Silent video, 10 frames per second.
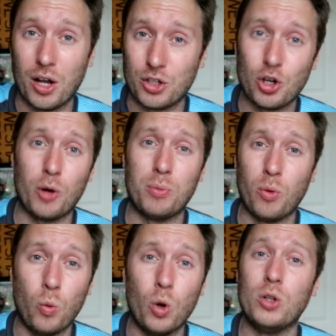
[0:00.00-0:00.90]
a
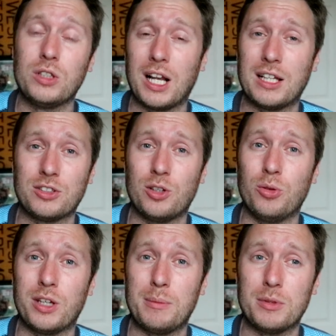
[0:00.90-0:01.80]
top world-class
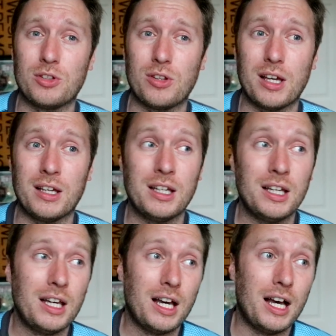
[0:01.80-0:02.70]
goalkeeper to that,
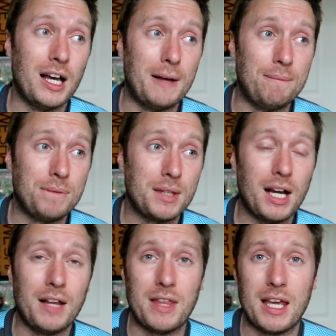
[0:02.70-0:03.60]
and
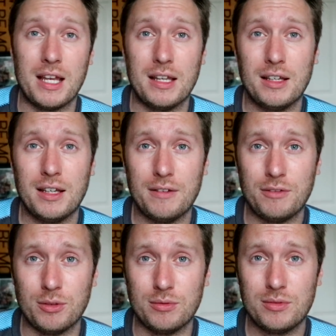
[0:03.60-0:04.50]
then
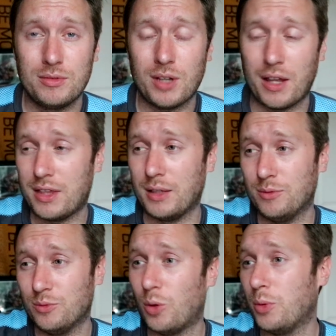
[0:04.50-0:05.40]
if you, I
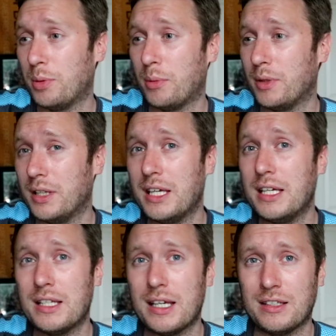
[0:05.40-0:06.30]
think what we probably
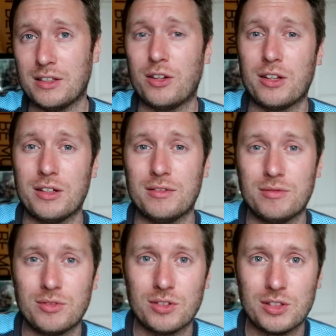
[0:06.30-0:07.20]
need is
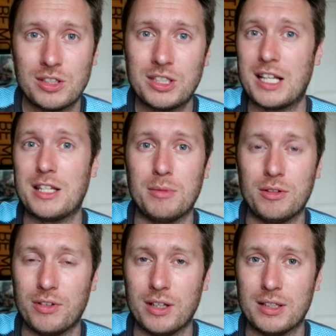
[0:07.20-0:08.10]
another centre
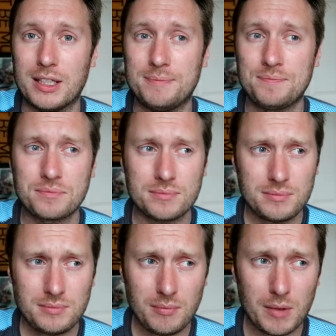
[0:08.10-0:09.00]
midfielder.
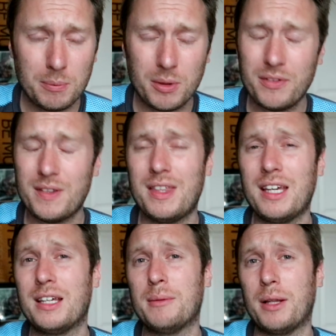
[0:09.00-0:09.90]
But if you
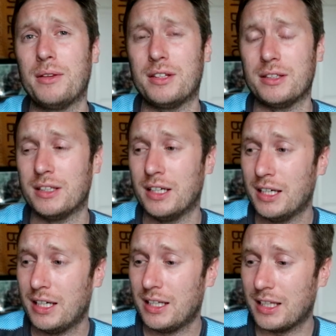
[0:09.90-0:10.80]
think about the
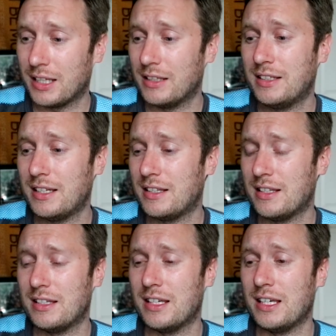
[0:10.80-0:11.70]

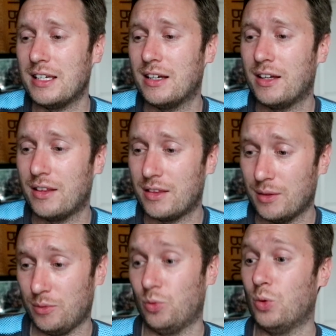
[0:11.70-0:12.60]
consistency
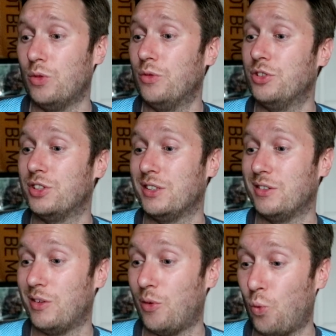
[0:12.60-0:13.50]
that Wolves
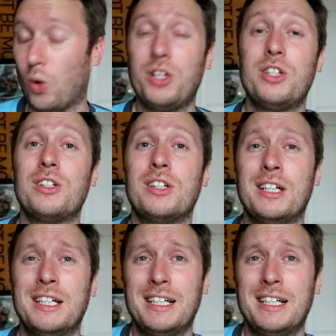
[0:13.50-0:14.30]
want